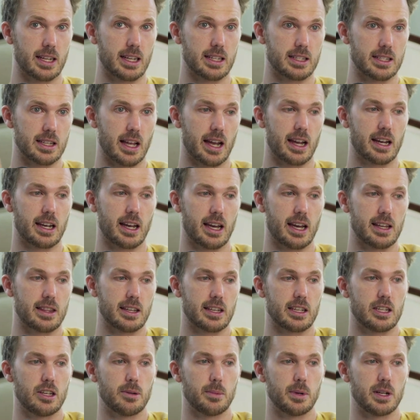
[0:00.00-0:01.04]
It's like I
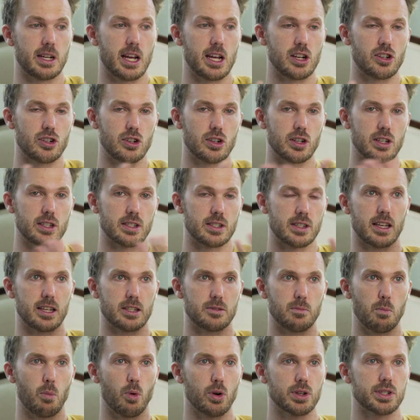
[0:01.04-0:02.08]
think human nature is it's
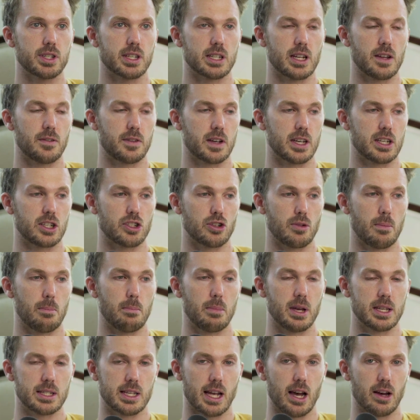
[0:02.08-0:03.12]
more significant to
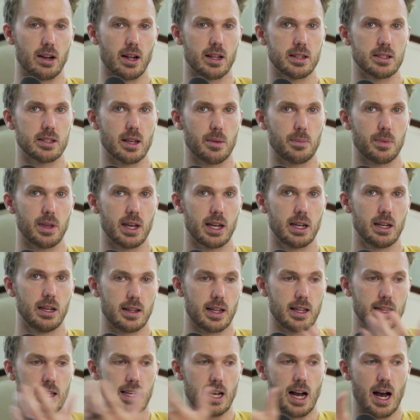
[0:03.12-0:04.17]
miss out on something
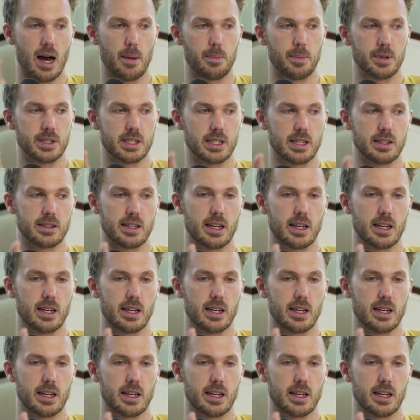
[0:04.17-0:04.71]
than the opposite,